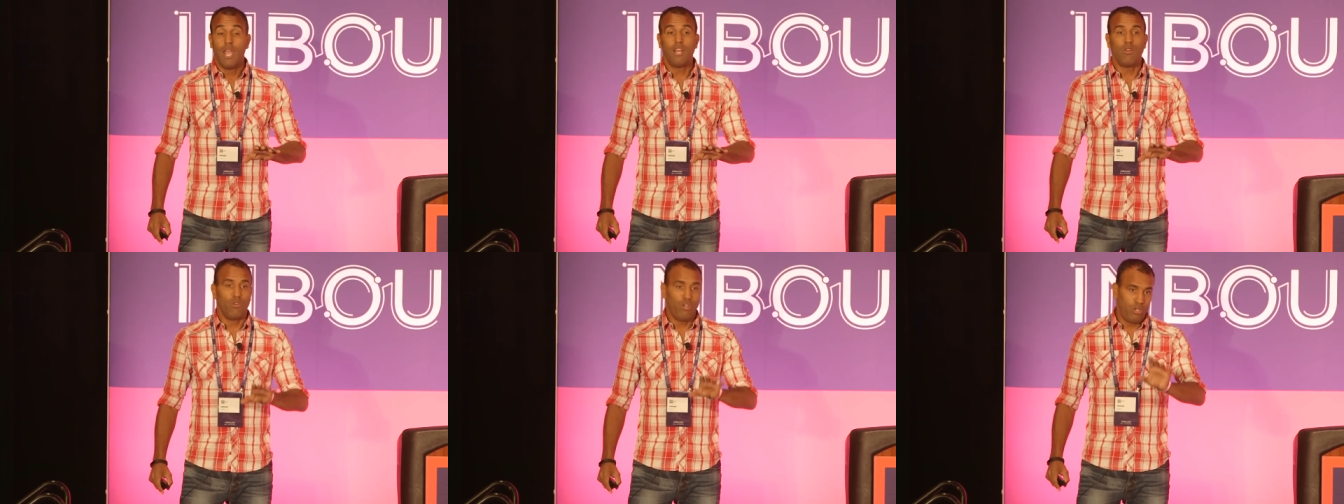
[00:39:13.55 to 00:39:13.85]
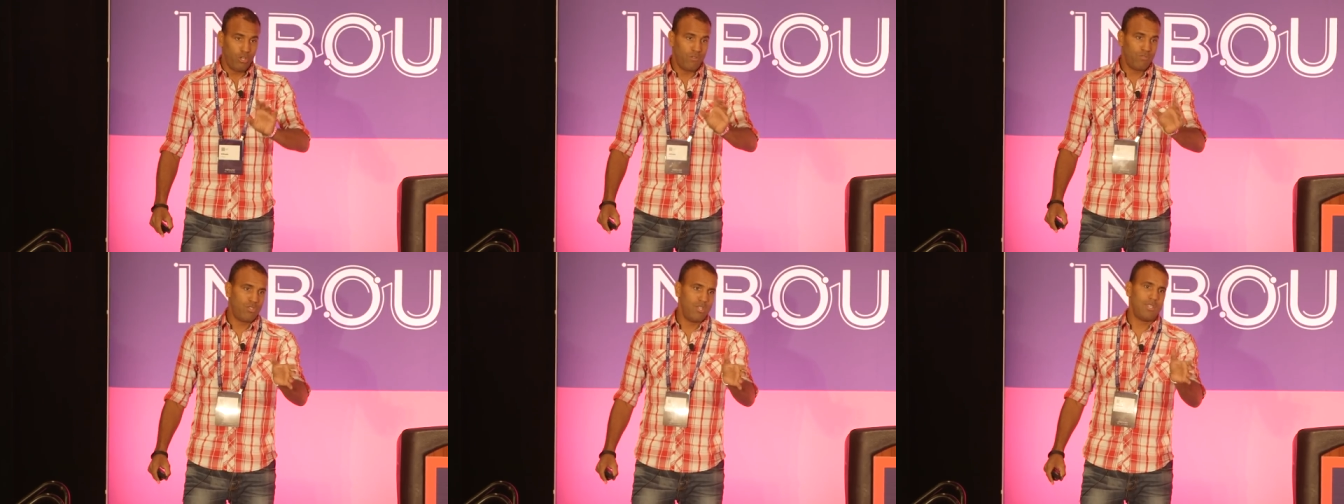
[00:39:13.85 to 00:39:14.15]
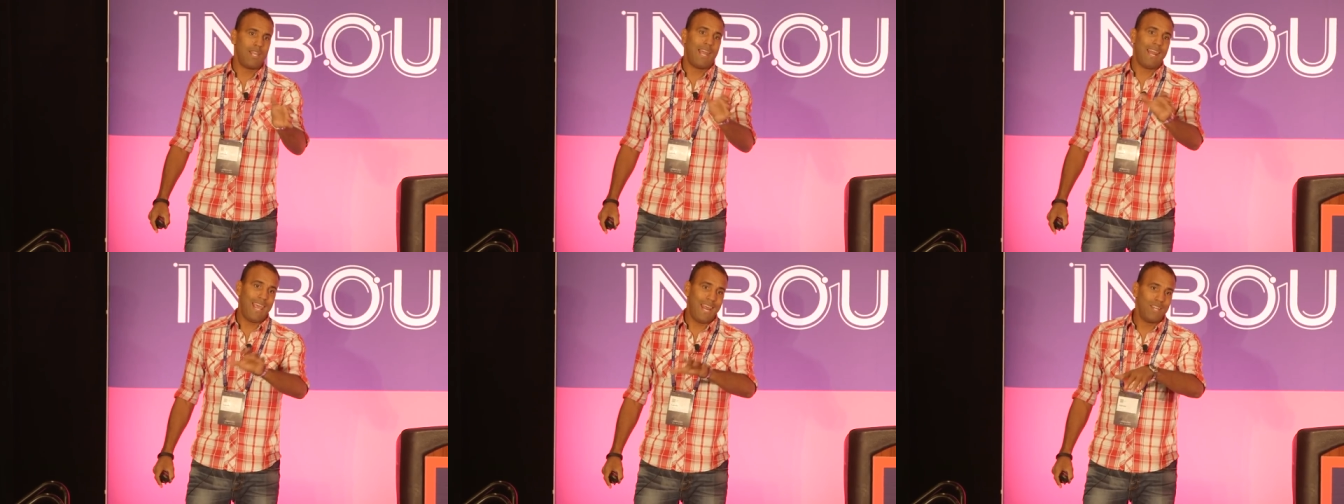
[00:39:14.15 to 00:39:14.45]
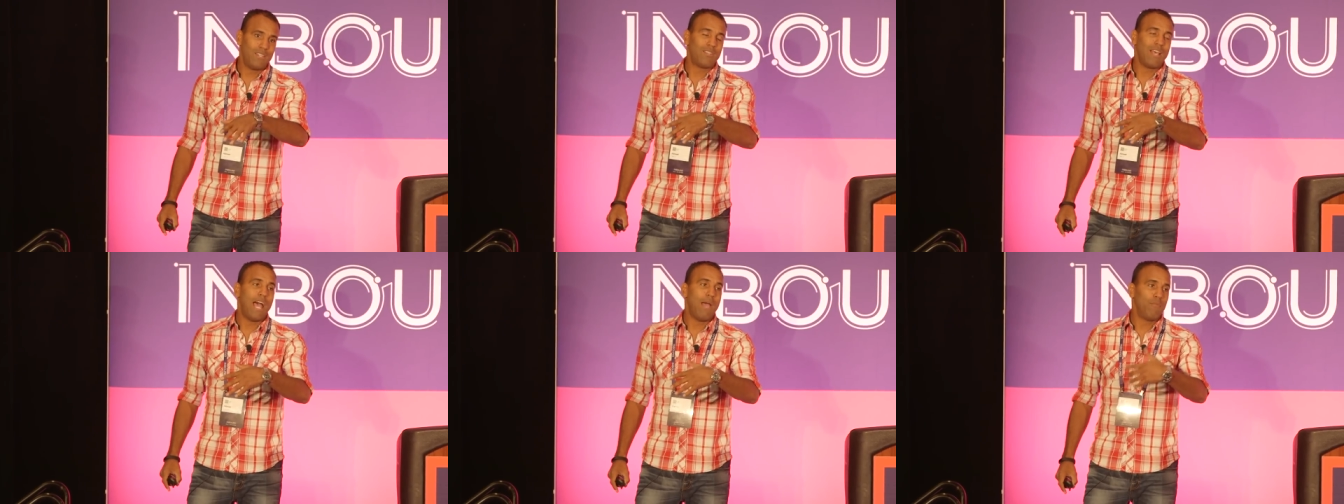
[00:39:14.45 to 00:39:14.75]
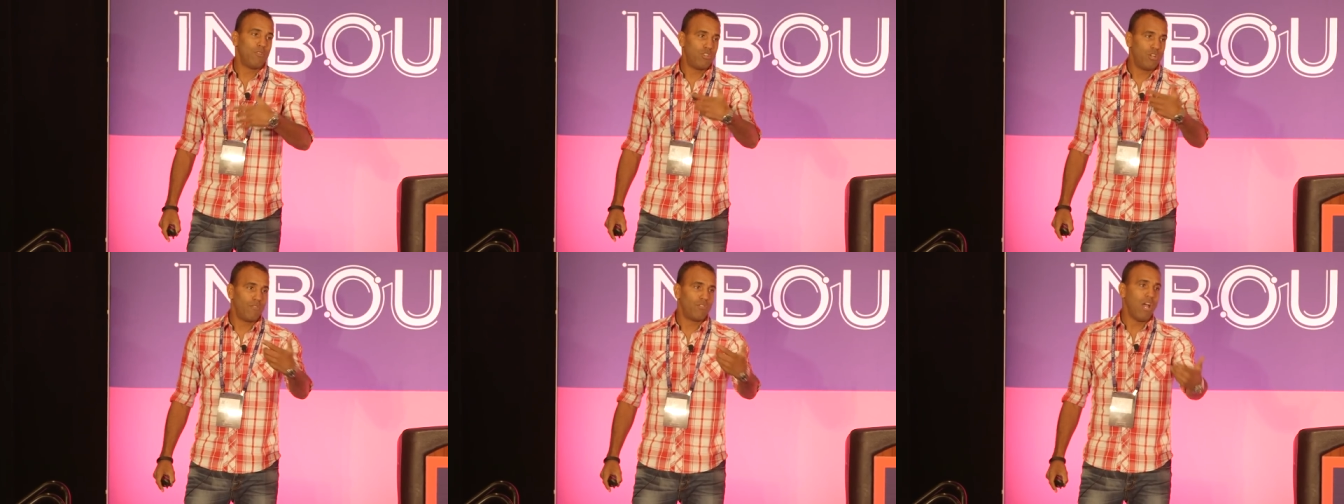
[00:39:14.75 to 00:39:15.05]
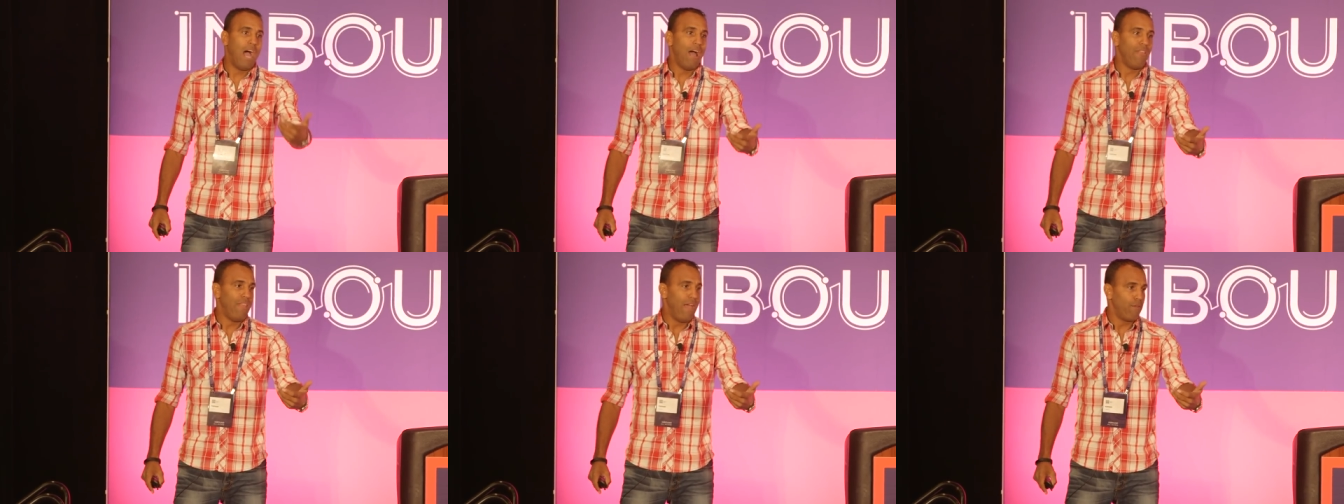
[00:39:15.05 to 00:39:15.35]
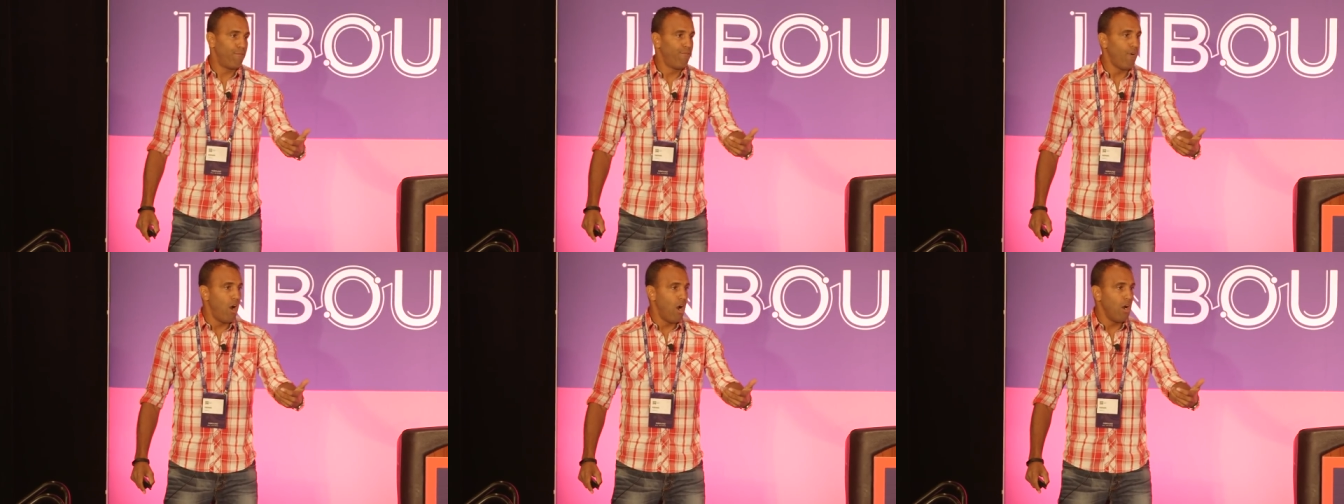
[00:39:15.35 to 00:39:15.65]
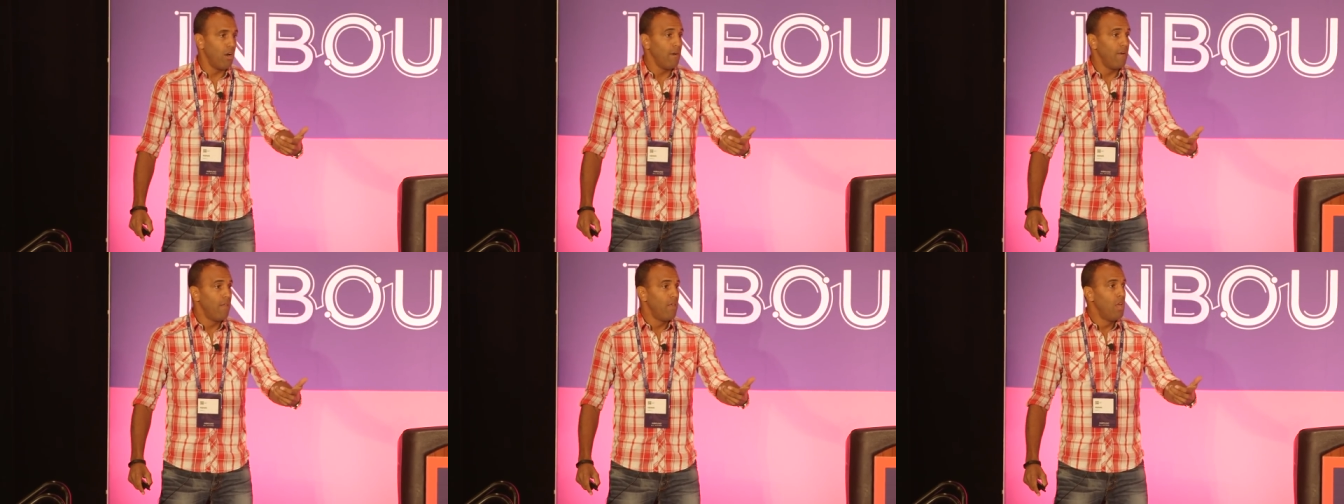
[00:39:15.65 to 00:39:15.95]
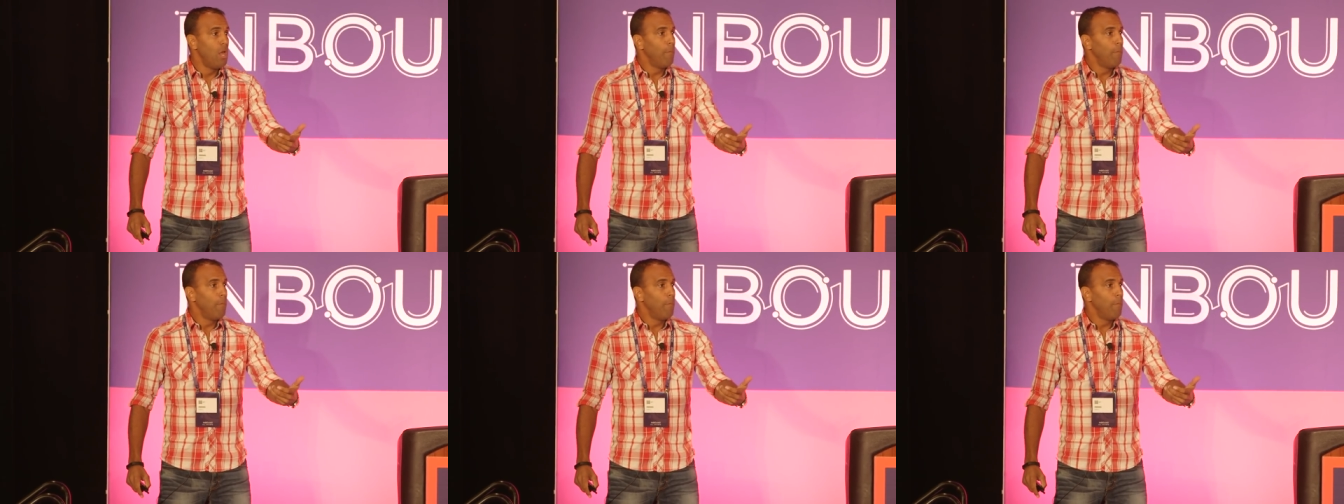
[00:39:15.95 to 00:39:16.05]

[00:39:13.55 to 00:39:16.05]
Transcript: And you should have seen that ahead of time. You shouldn't have gotten that far.